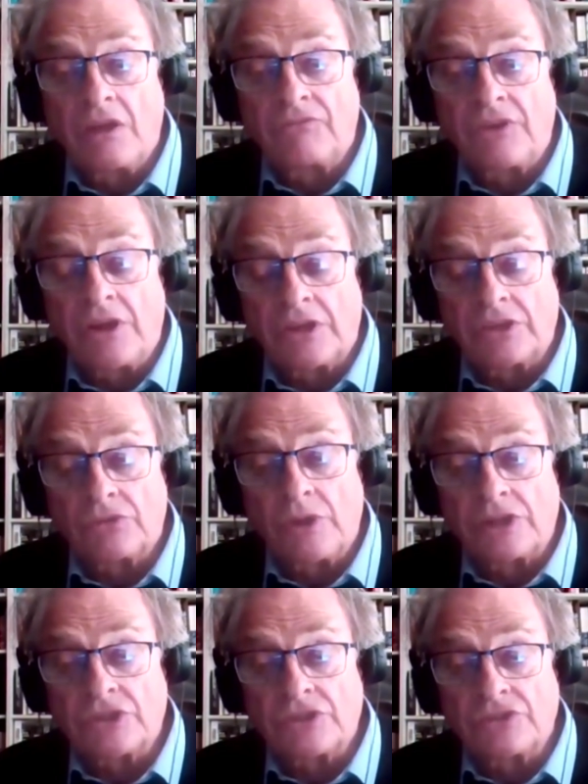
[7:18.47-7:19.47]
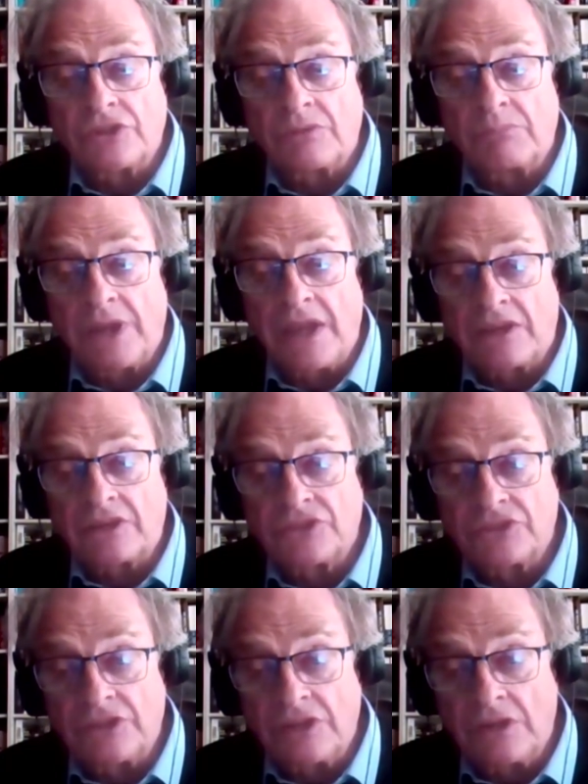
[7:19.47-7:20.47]
firing at the Russians at the Black
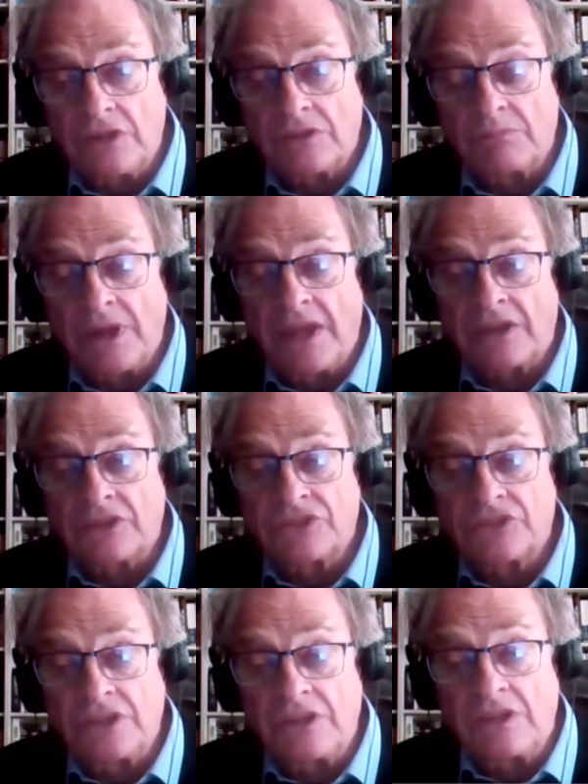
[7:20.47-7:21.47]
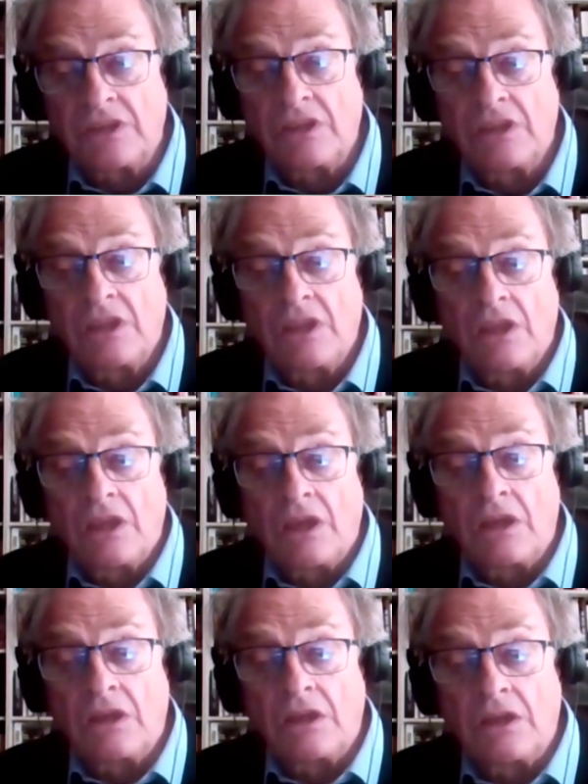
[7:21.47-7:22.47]
Sea, in the Black Sea? We have 10
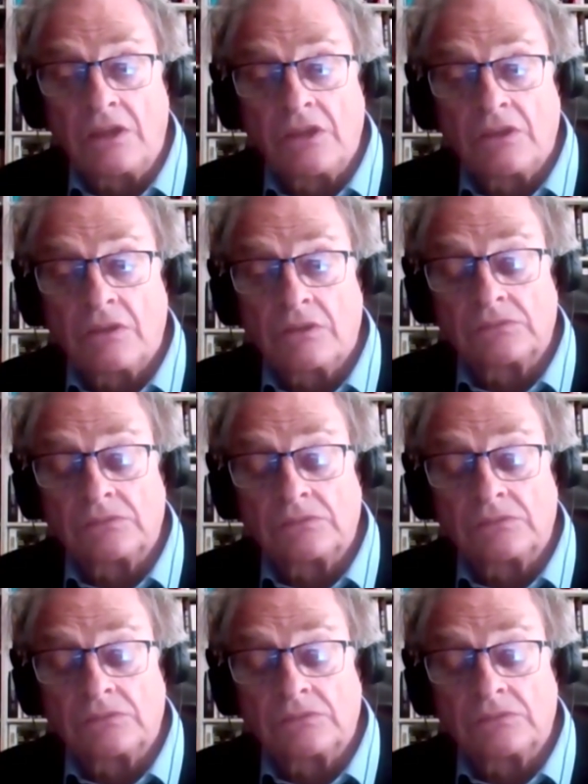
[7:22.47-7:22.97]
seconds.